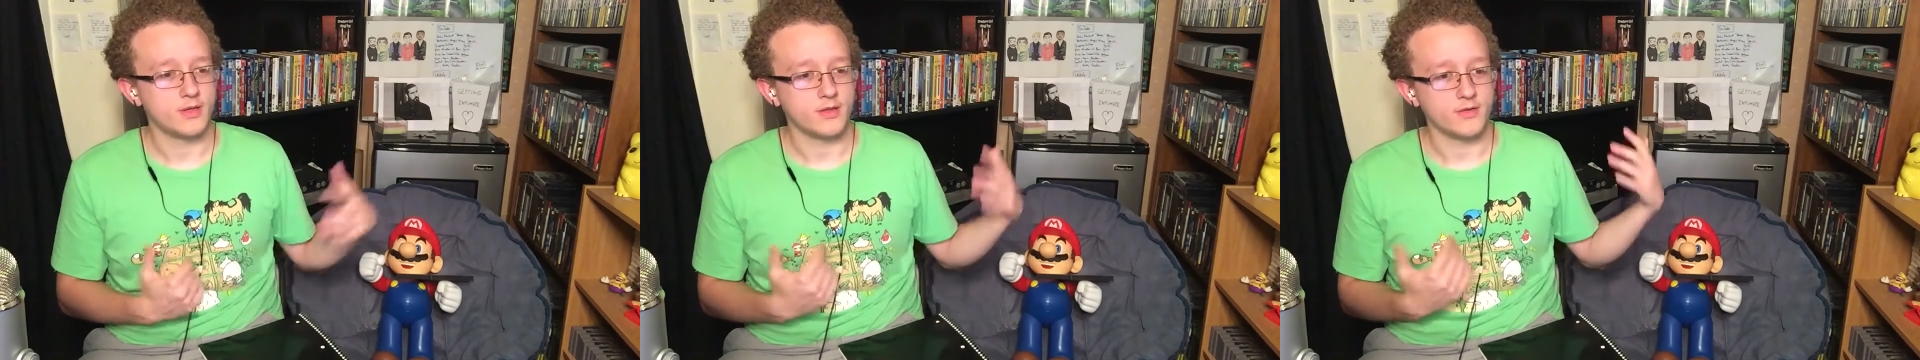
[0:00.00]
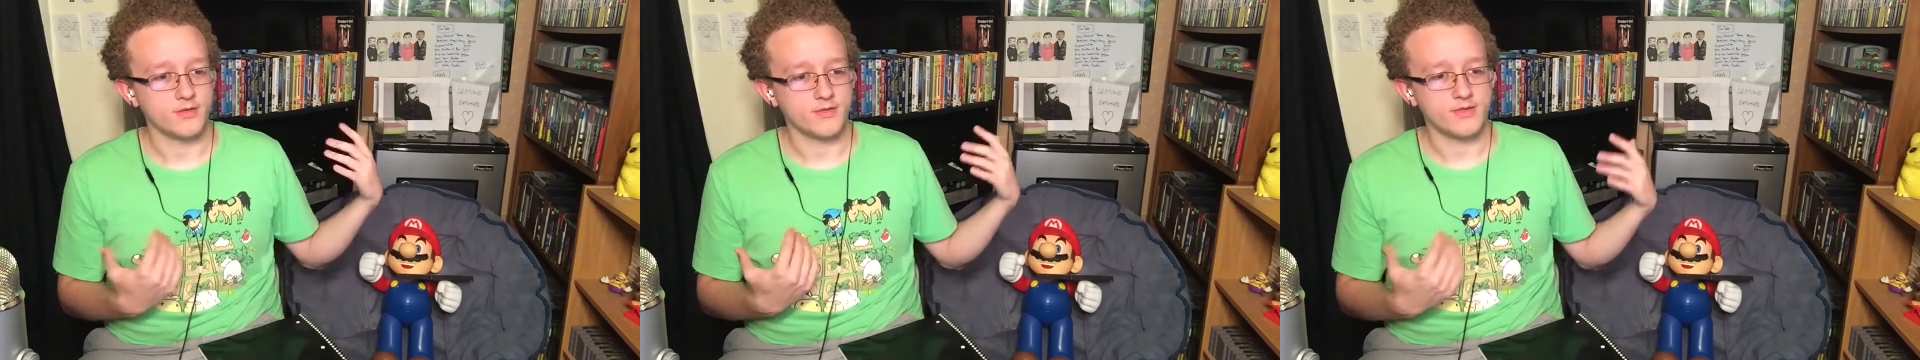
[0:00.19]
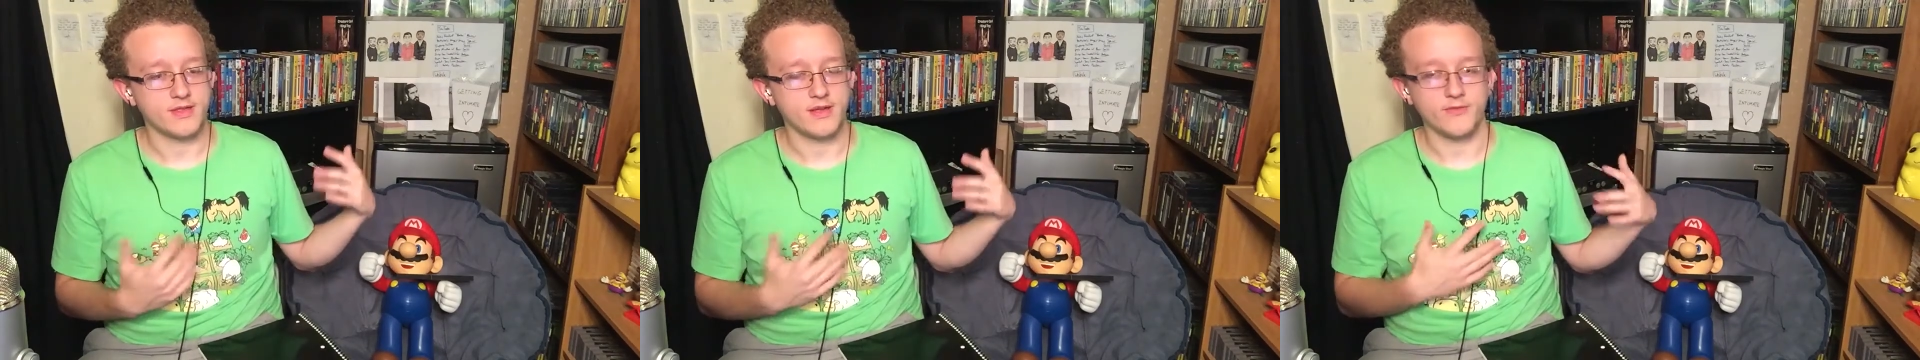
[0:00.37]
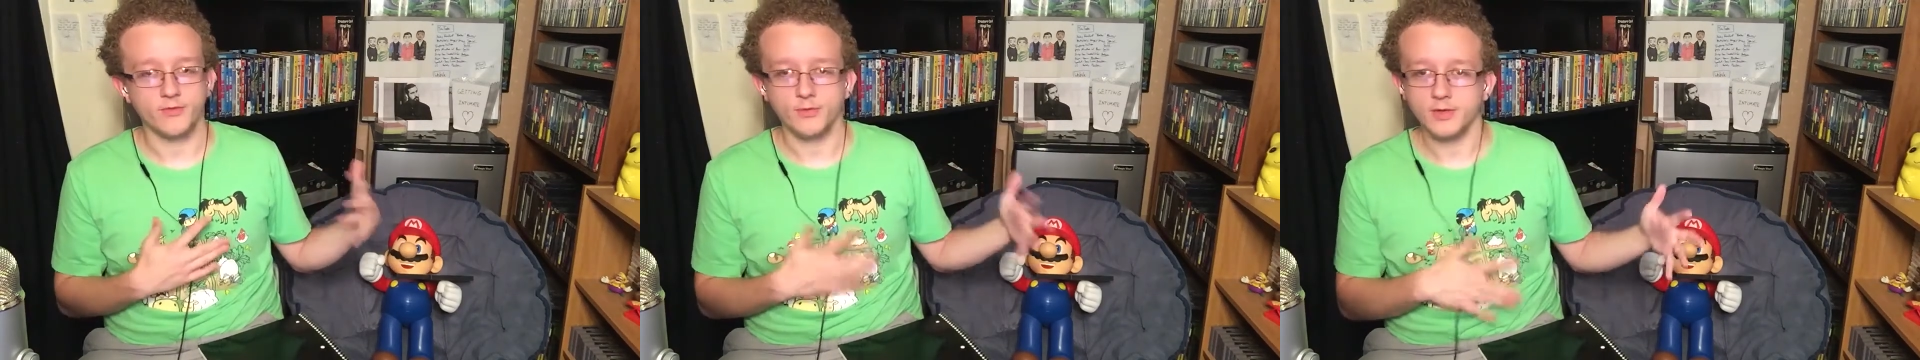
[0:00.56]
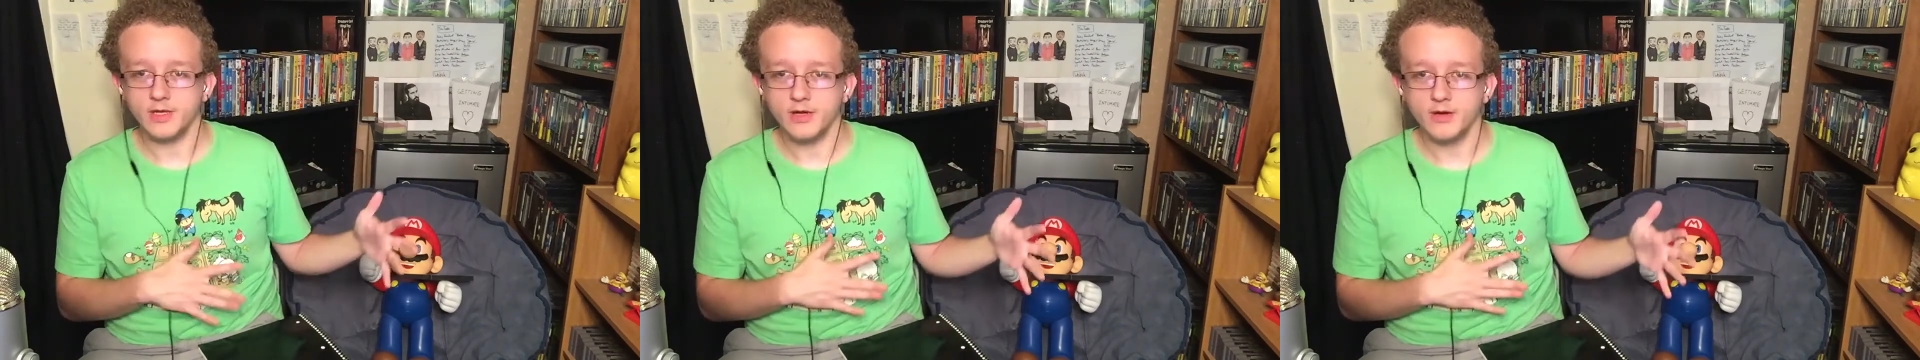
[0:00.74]
There's
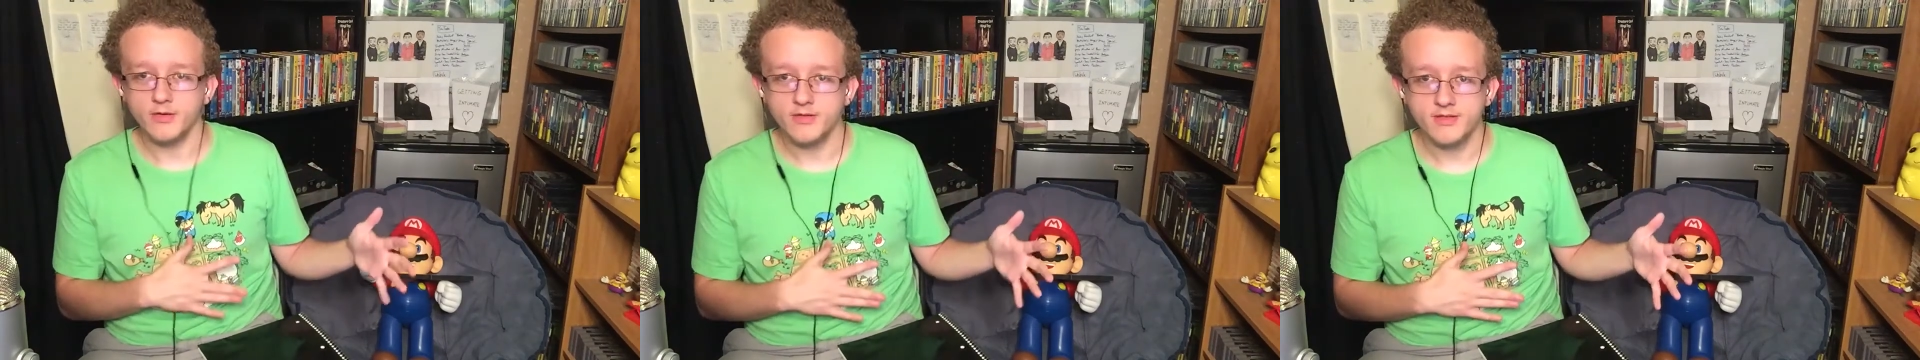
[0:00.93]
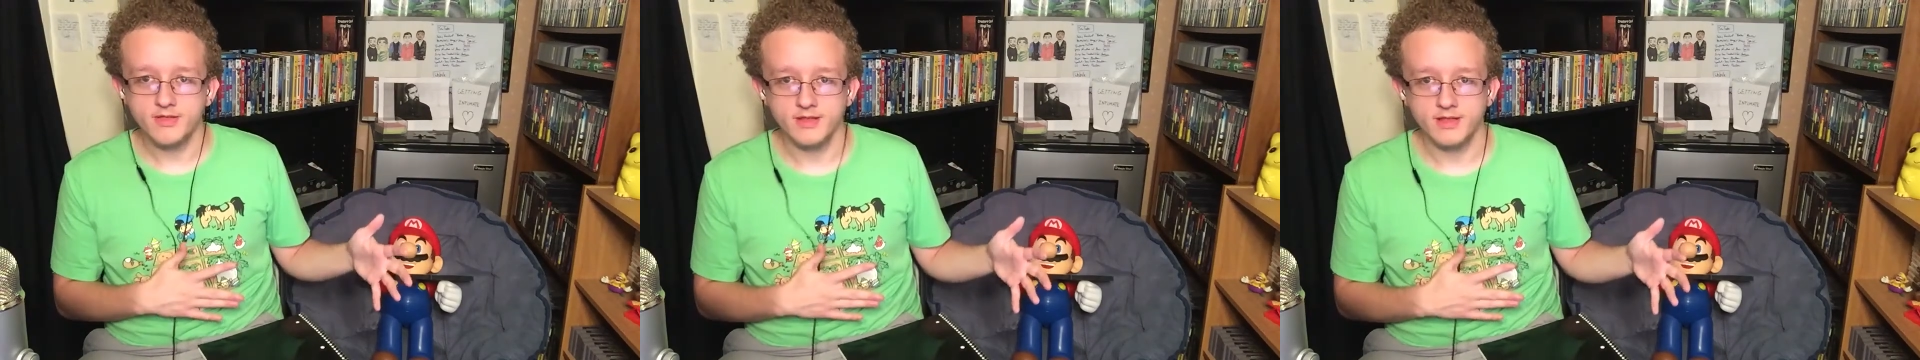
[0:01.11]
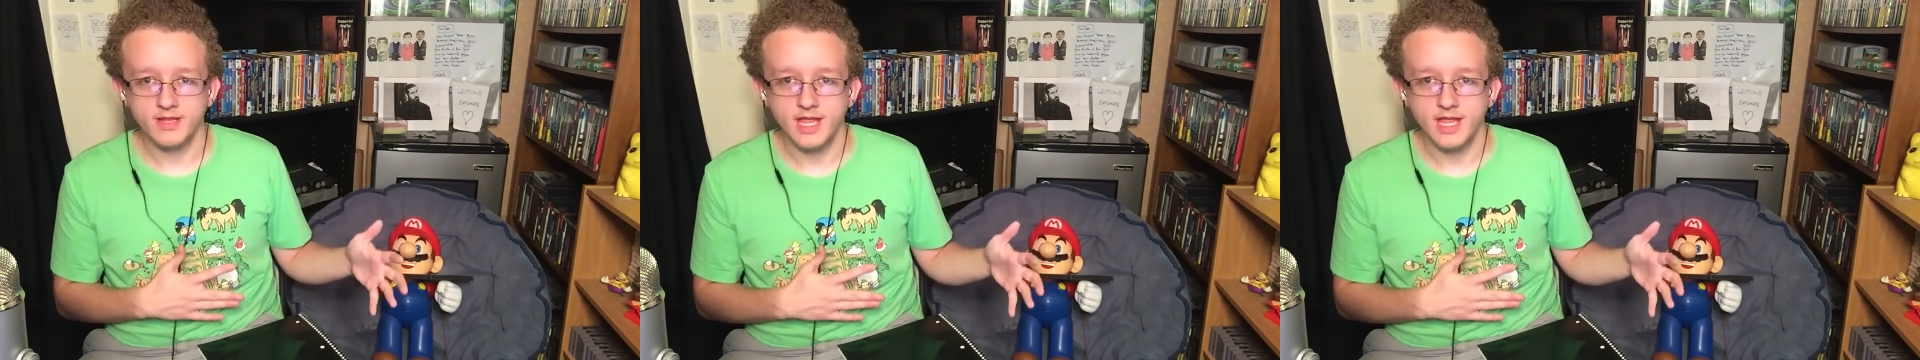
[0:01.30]
several years to the